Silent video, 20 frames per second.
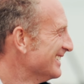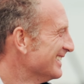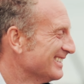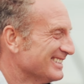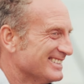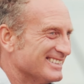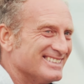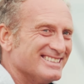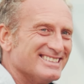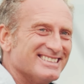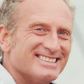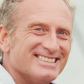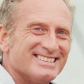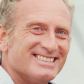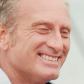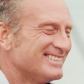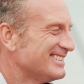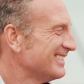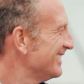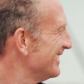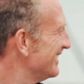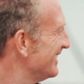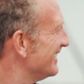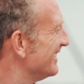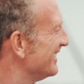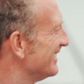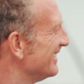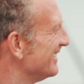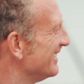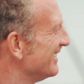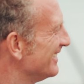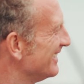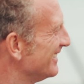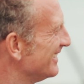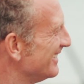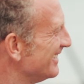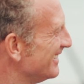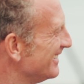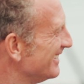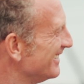
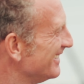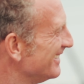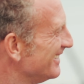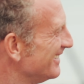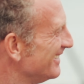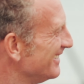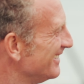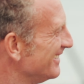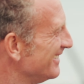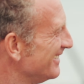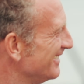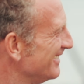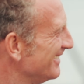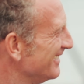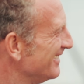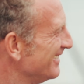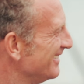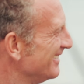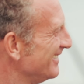[no speech]